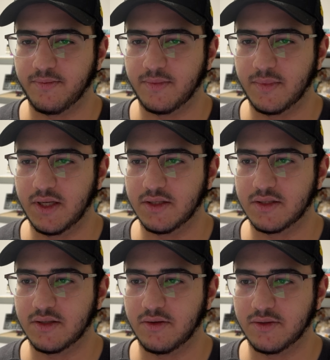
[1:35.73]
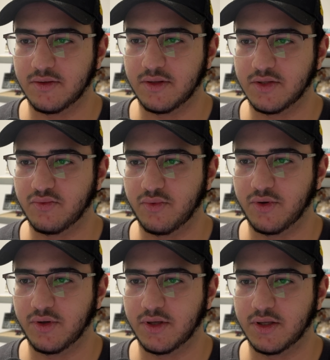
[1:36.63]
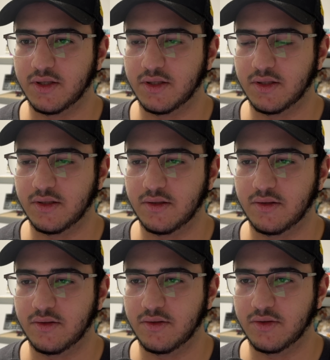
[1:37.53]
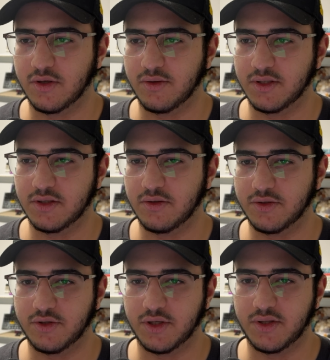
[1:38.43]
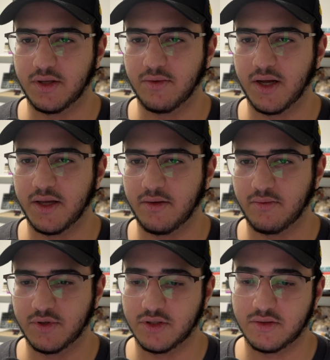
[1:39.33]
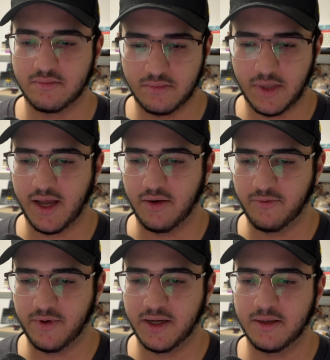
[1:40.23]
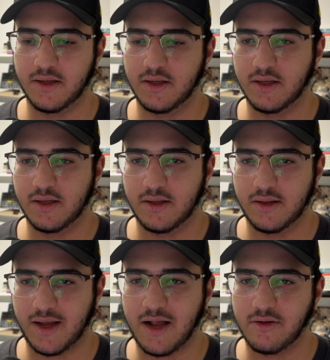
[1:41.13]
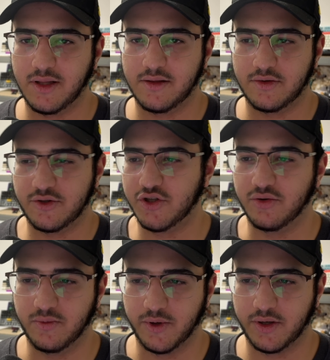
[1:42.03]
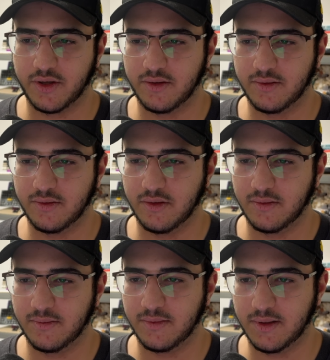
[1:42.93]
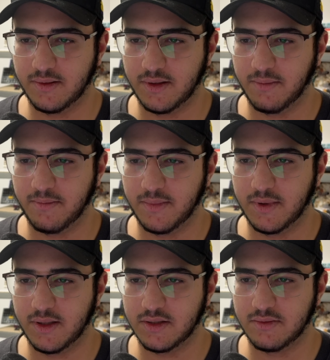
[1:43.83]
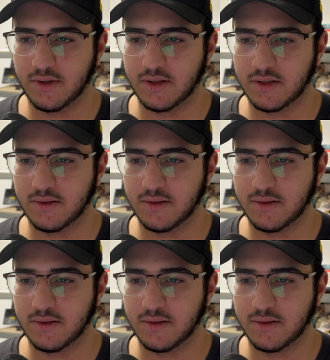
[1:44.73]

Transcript: This also doesn't work. So this is also just the UI, which is, again, fine. The calculator should work. Yep, this works.